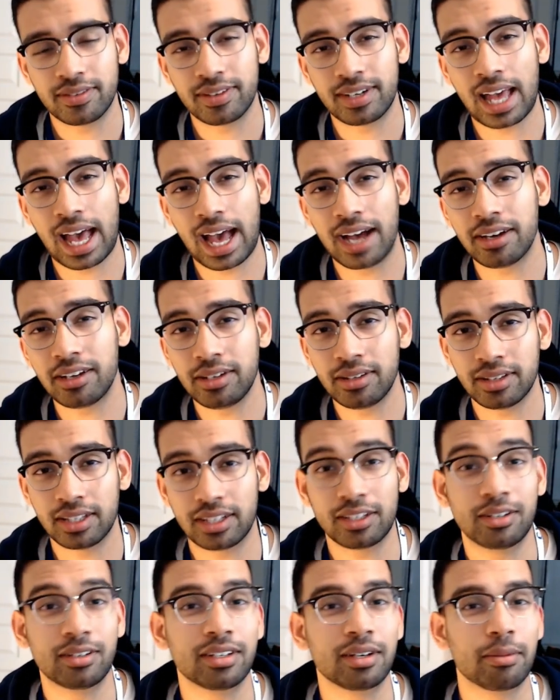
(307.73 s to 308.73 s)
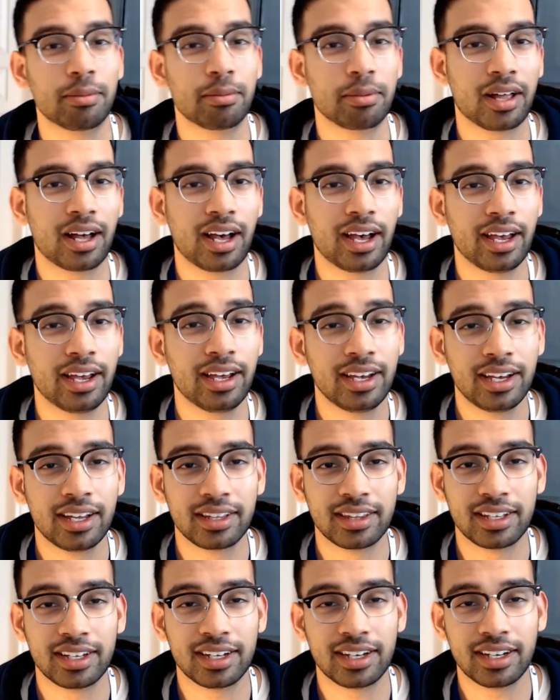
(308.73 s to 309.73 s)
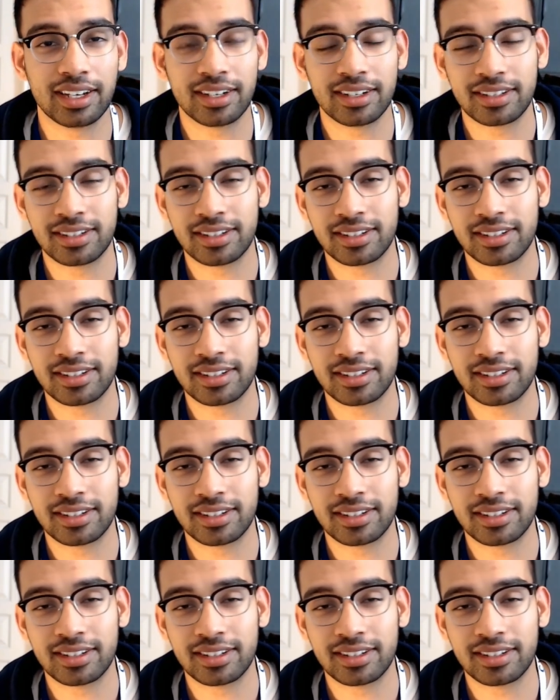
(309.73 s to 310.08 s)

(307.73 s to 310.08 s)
and how do you think you can apply the